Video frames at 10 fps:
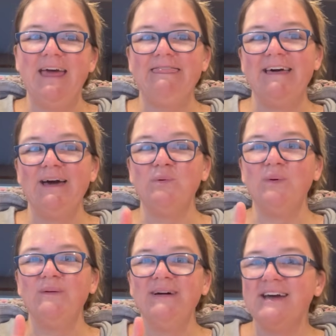and then we
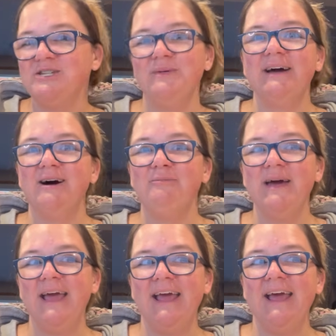will catch back up
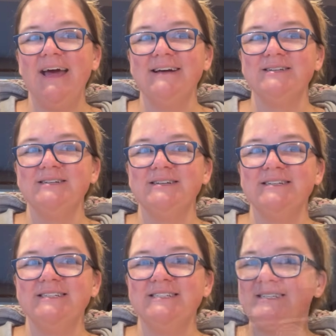and
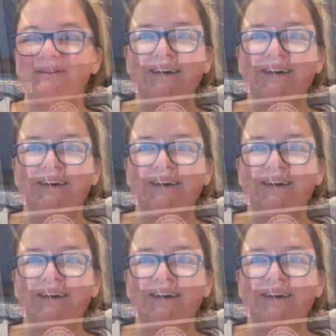see what I